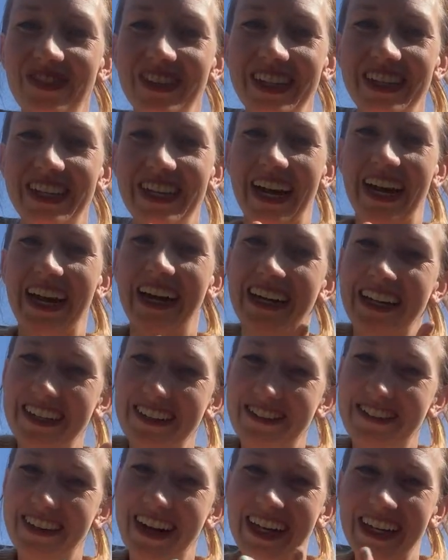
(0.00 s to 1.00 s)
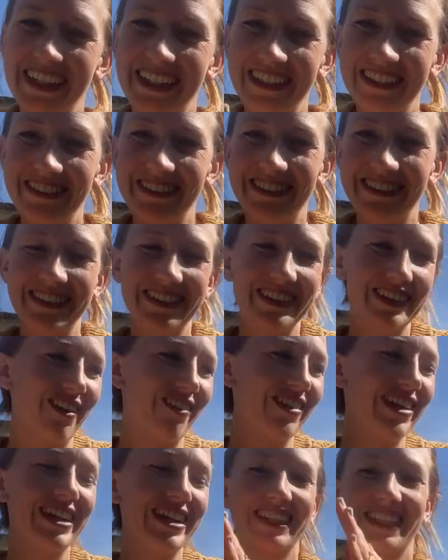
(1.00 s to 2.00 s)
yeah, and Ryan Newton,
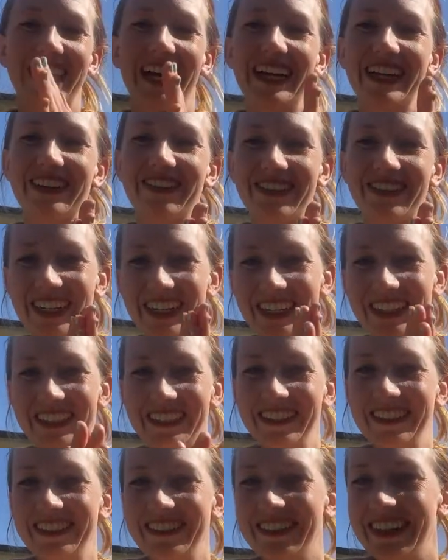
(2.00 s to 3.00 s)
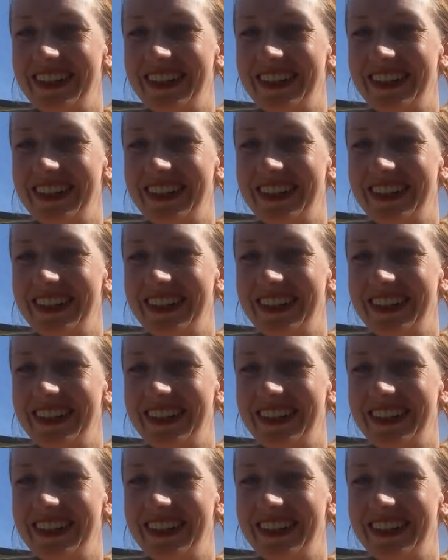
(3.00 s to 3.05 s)
we decided we're gonna do